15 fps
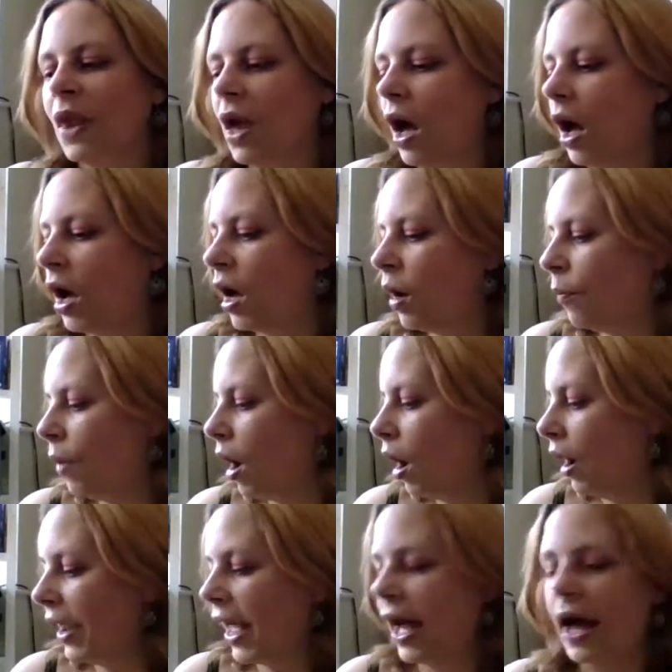
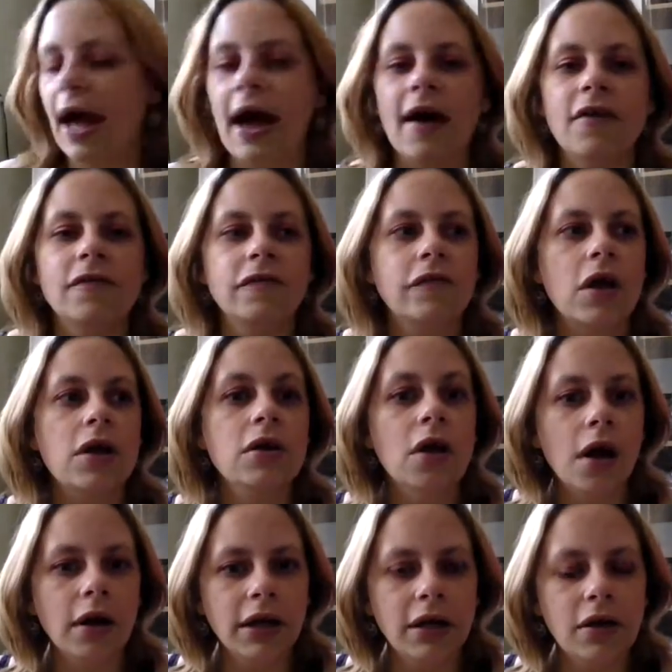I have
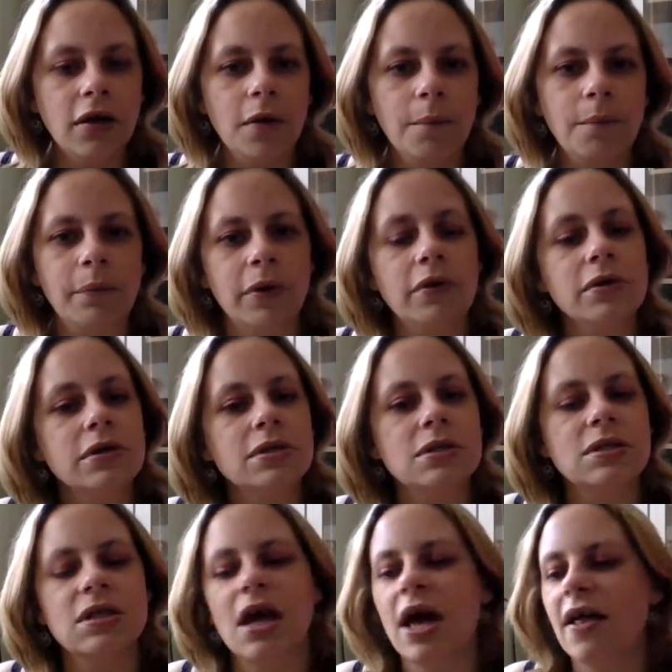9
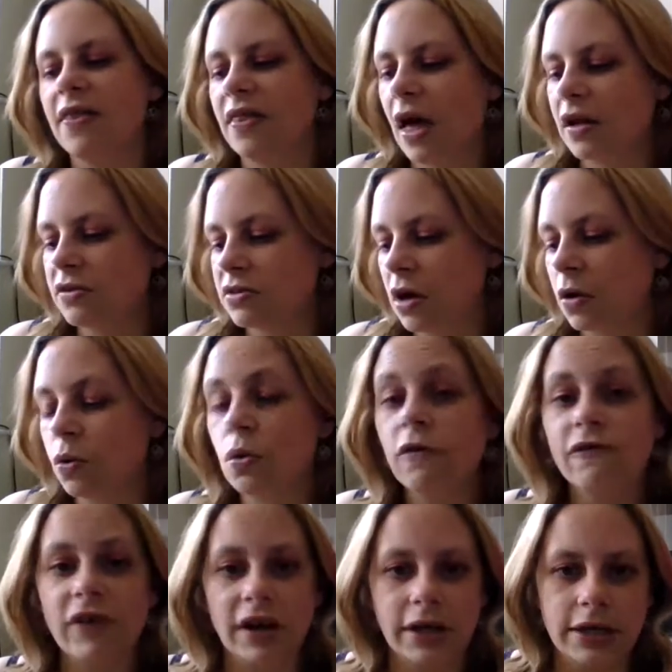books that are all
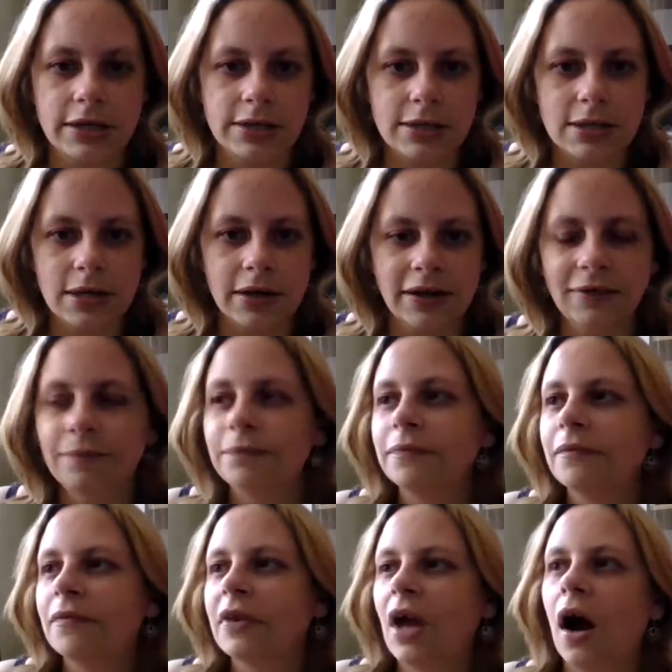Frankenstein.
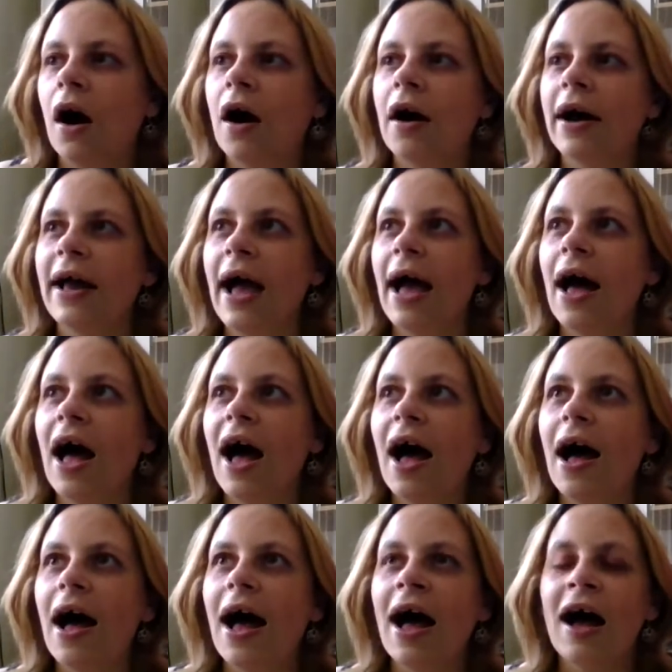I
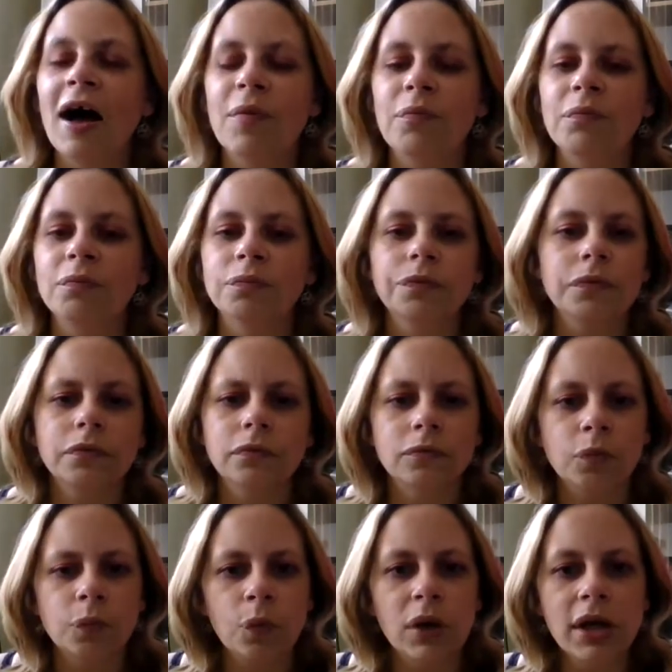am
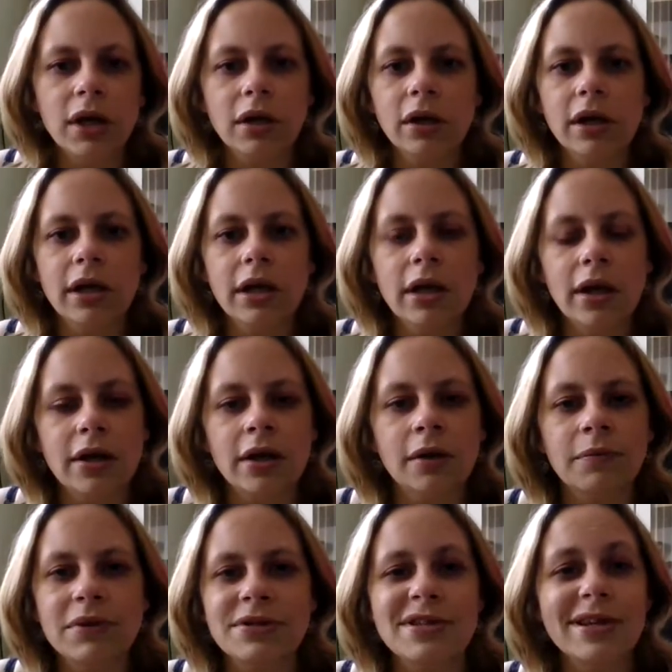weirdly
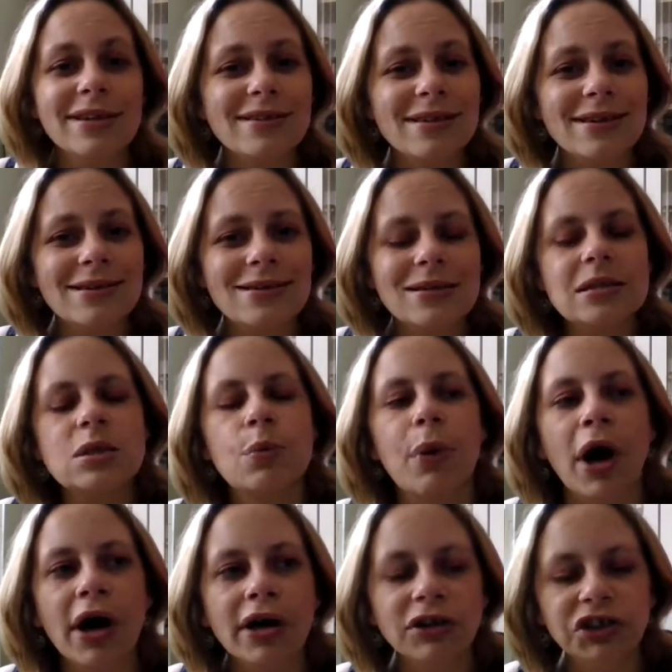addicted to
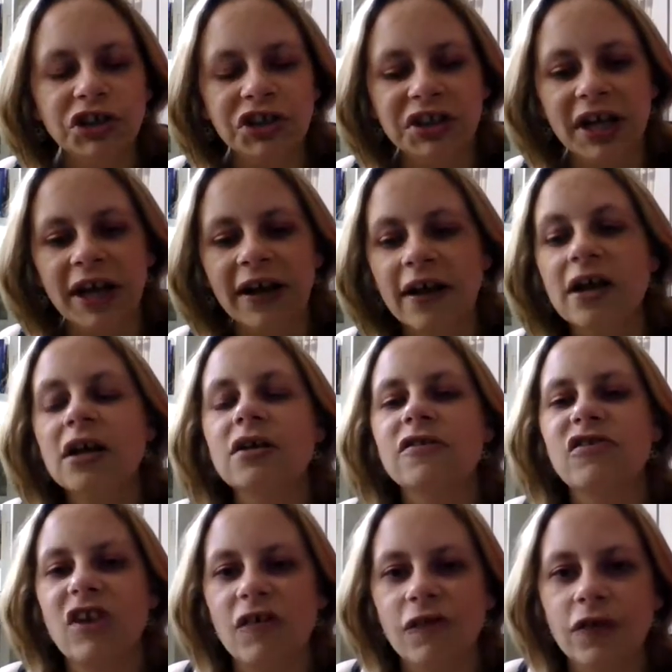purchasing
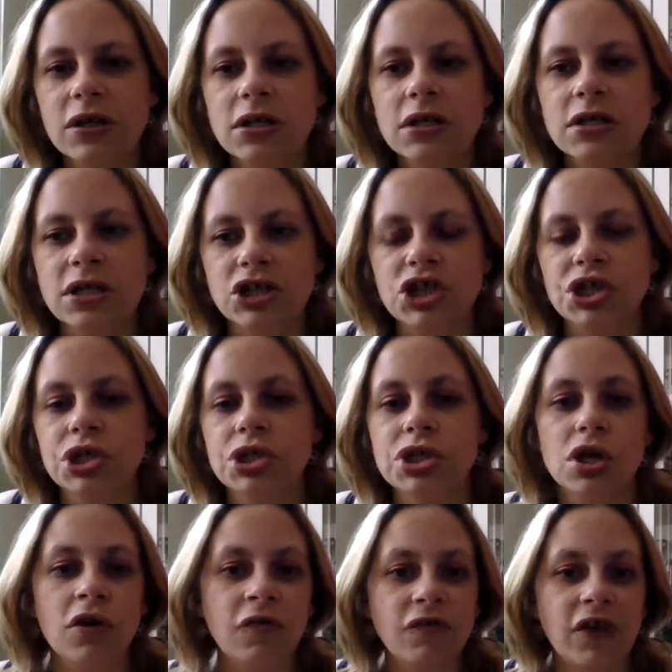different editions
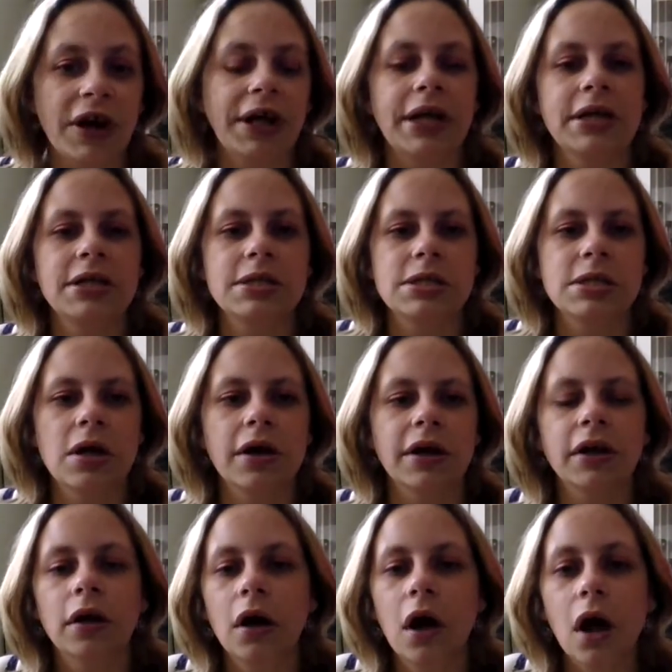of Frankenstein.